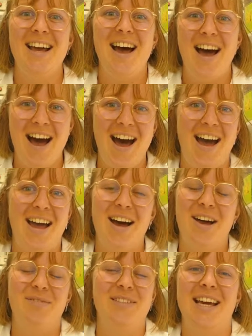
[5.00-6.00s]
Hi,
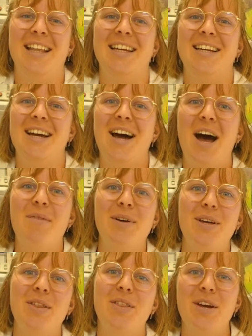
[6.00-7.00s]
I'm Sally. I'm
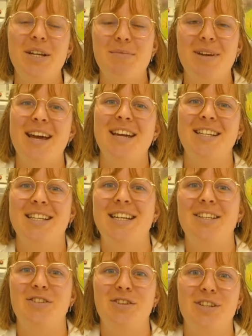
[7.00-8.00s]
a third year
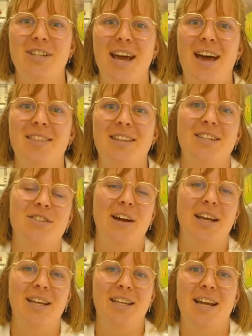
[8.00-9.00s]
PhD student at the
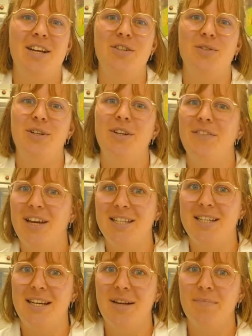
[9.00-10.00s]
Australian National
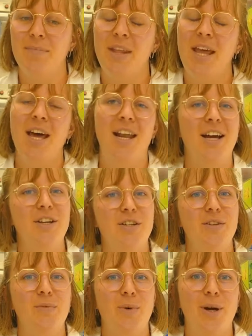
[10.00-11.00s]
University, and
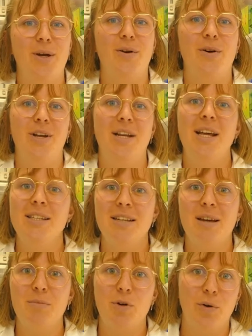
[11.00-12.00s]
I work on an
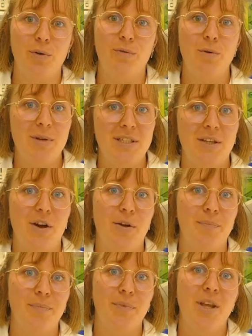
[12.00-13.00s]
enzyme called Rubisco.